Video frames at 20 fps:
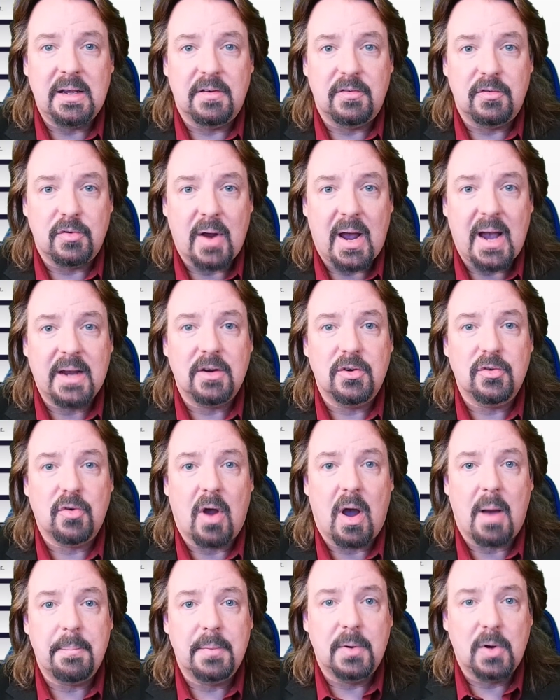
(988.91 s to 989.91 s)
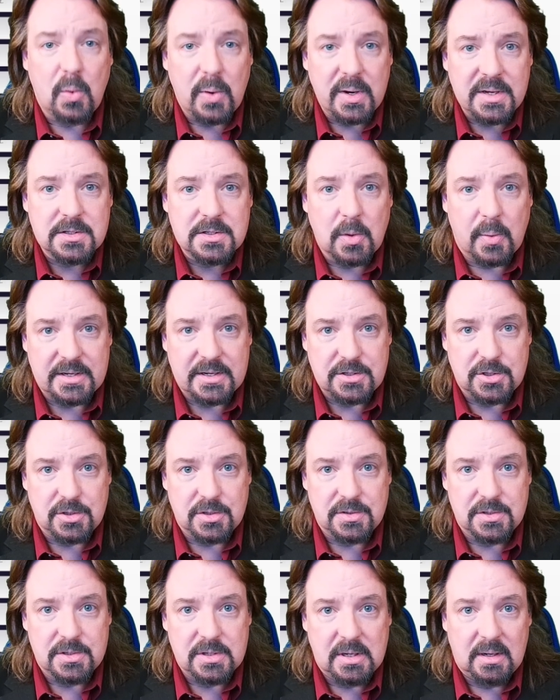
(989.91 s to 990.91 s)
of drag-and-drop quiz
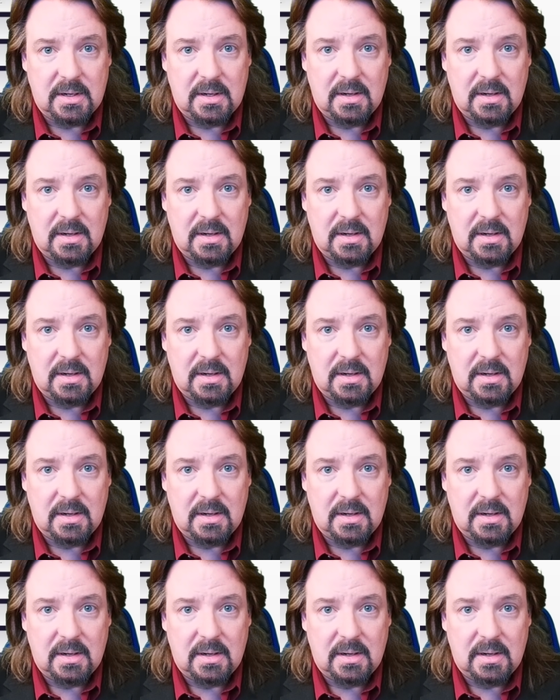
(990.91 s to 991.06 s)
questions.